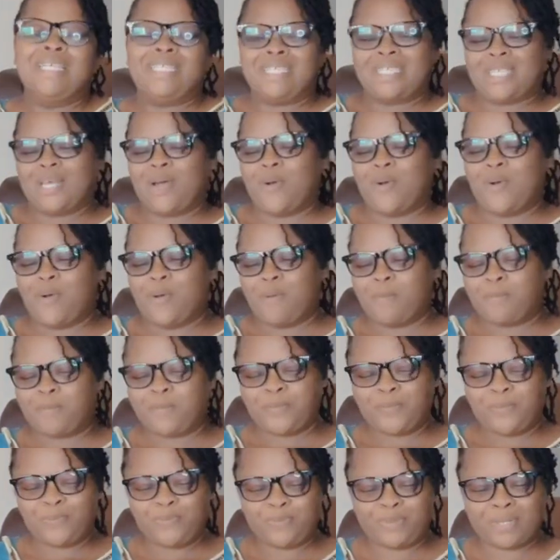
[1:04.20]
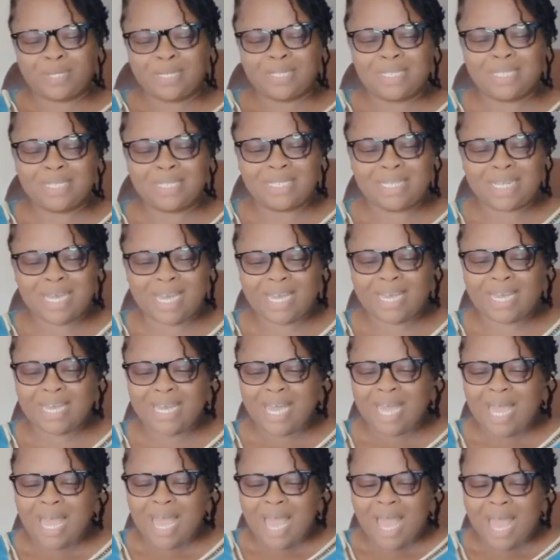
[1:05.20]
So
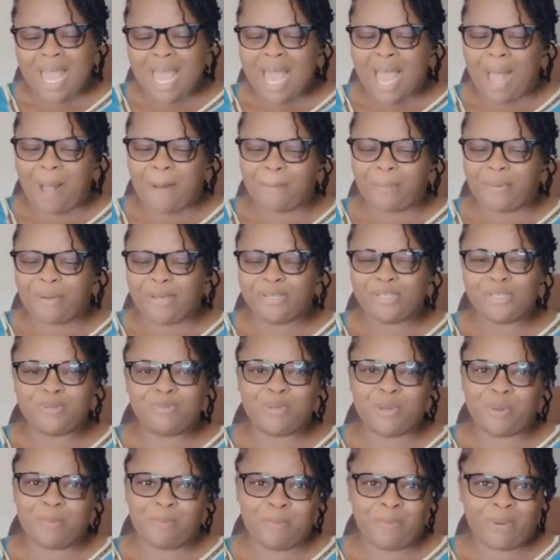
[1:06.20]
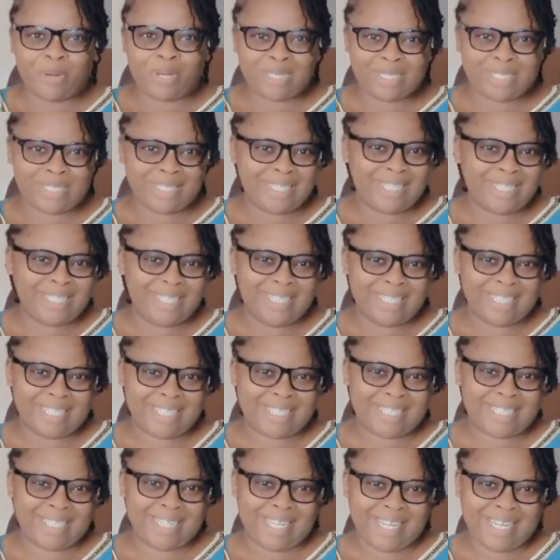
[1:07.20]
today I'm going to be unboxing
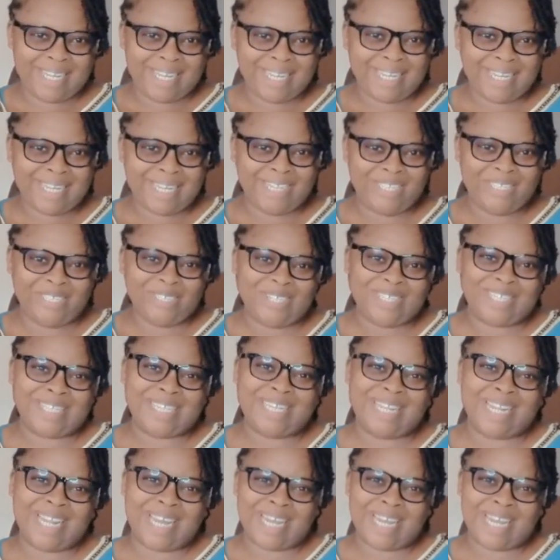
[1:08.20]
this thing. It just